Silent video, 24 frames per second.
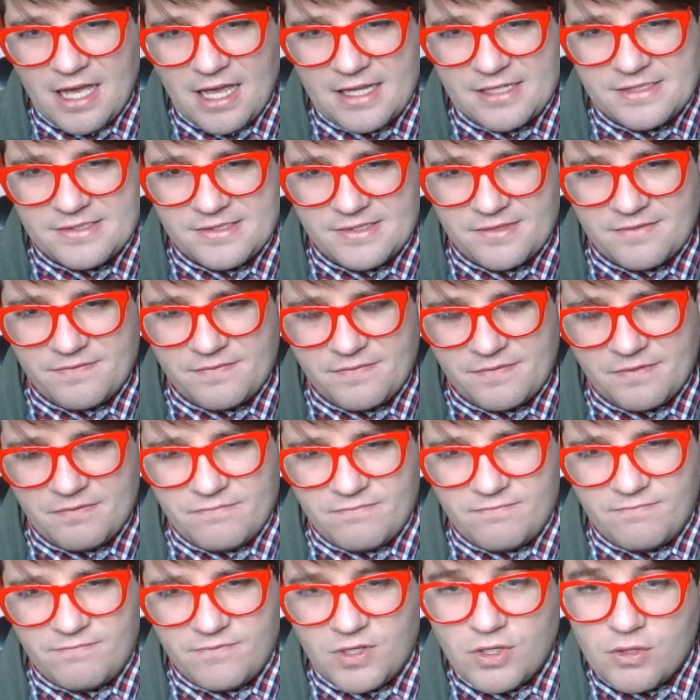kinds of
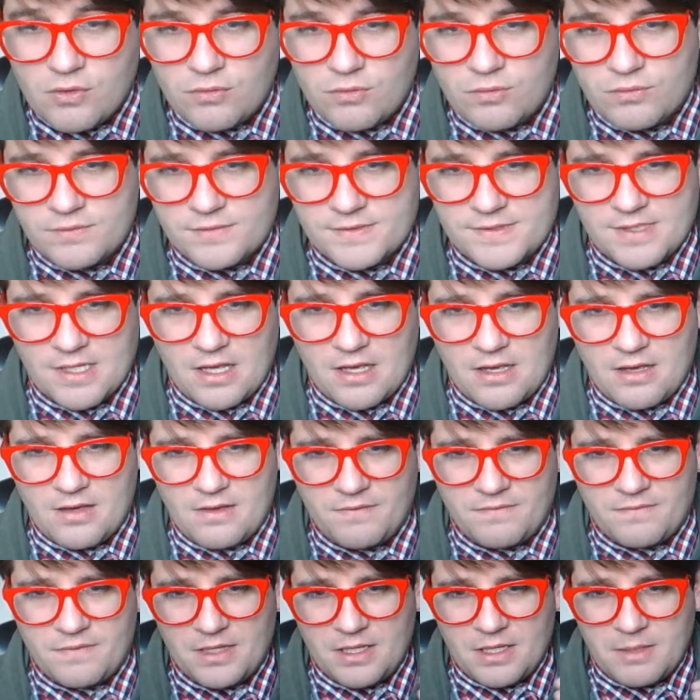views
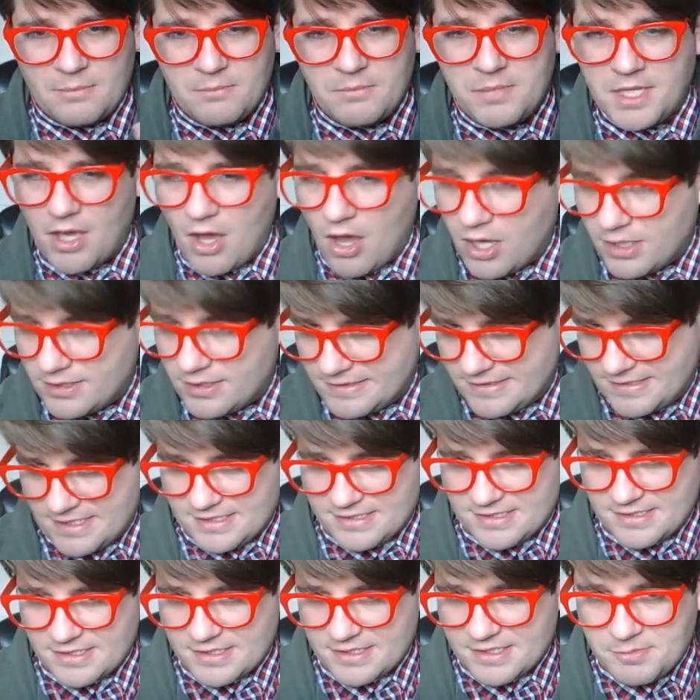of beyond
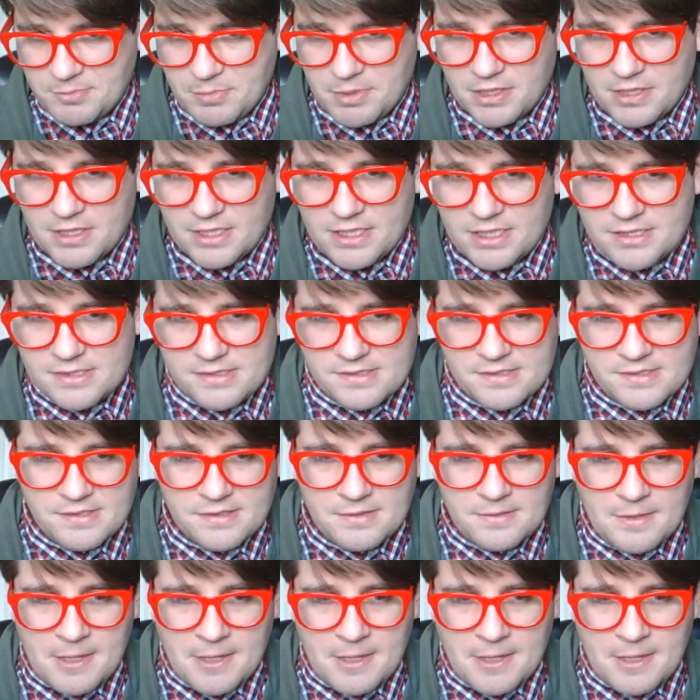sense experience.